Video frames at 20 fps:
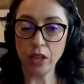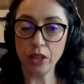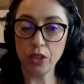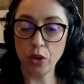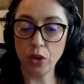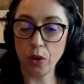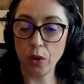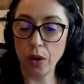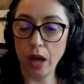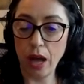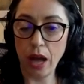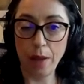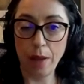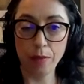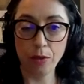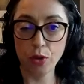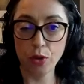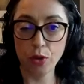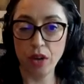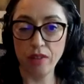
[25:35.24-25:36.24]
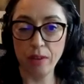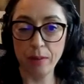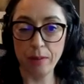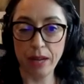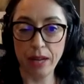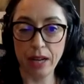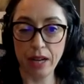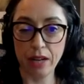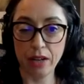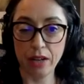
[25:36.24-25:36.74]
So I'm sure
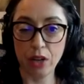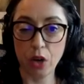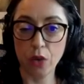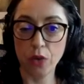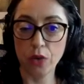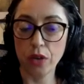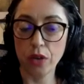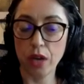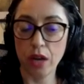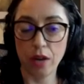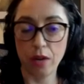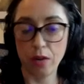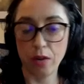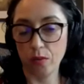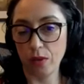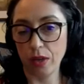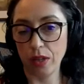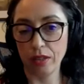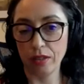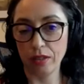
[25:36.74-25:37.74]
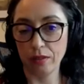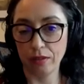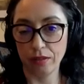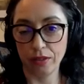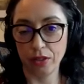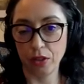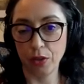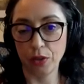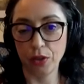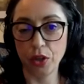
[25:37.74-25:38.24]
everybody are known uh, well
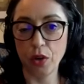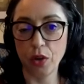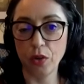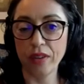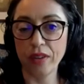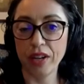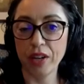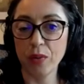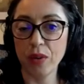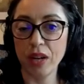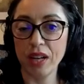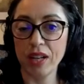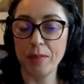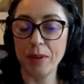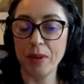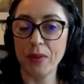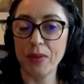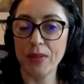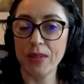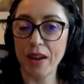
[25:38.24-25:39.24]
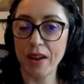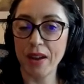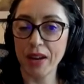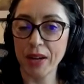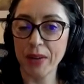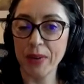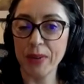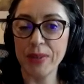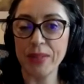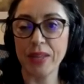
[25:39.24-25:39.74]
know, known very well about
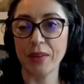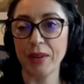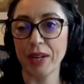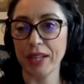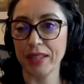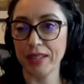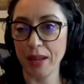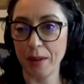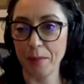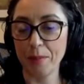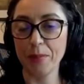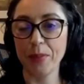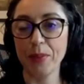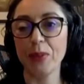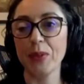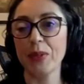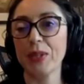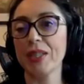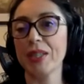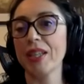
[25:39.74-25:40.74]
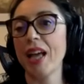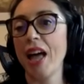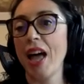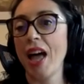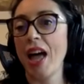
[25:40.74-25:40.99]
Syracuse, the Greek temples,